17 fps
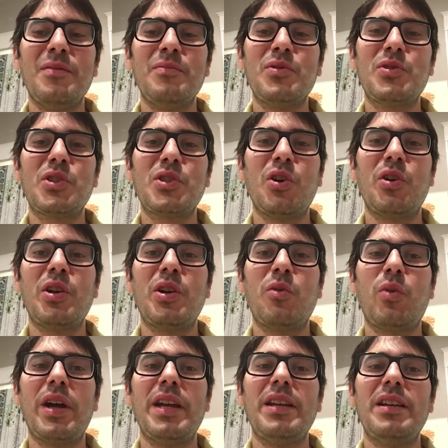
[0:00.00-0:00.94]
So in a
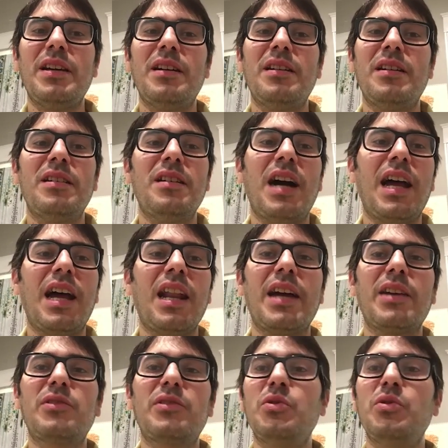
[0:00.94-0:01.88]
way, I
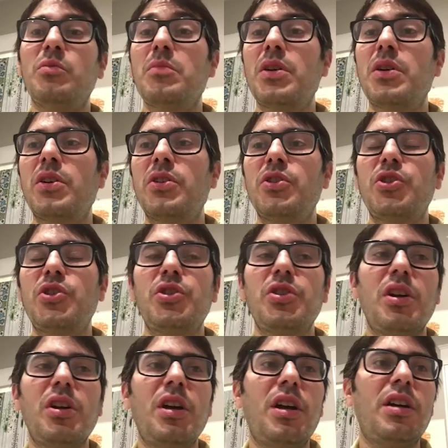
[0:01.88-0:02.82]
like to merge
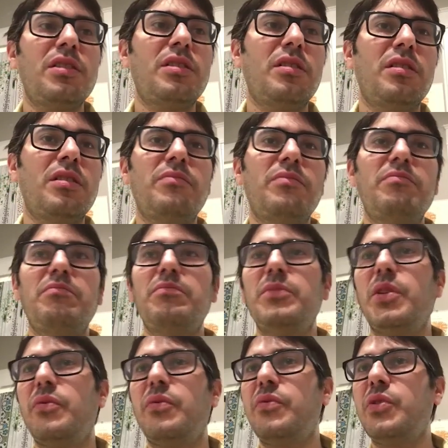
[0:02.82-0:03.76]
the
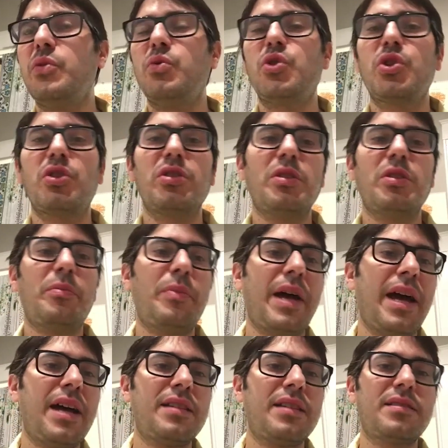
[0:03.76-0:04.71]
future, the
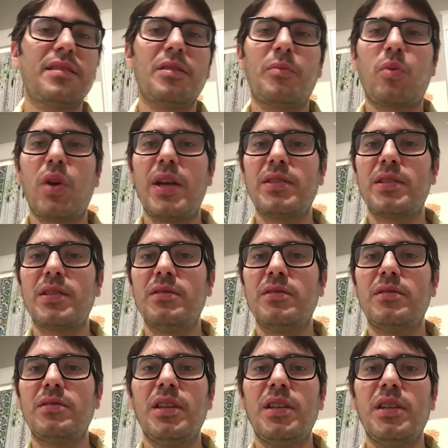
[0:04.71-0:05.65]
past and the
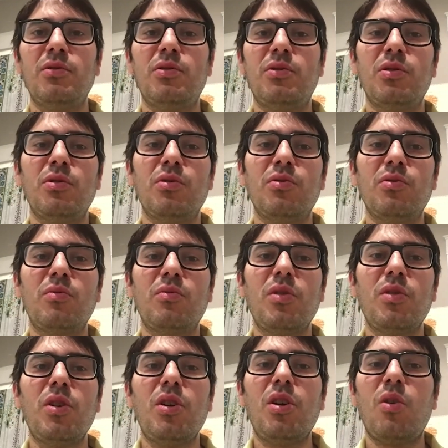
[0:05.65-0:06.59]
present into
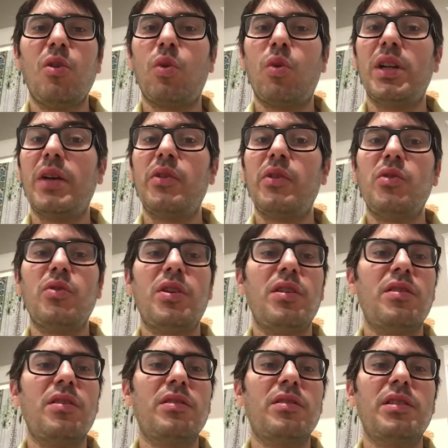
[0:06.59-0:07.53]
whatever you
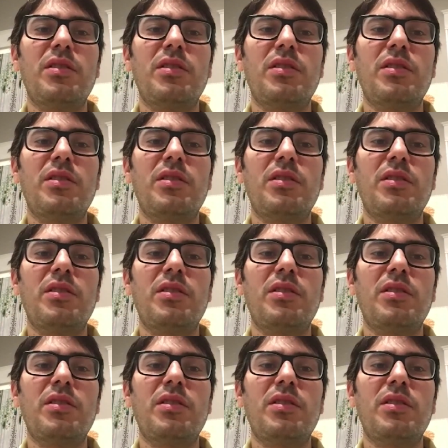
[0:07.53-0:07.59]
hear.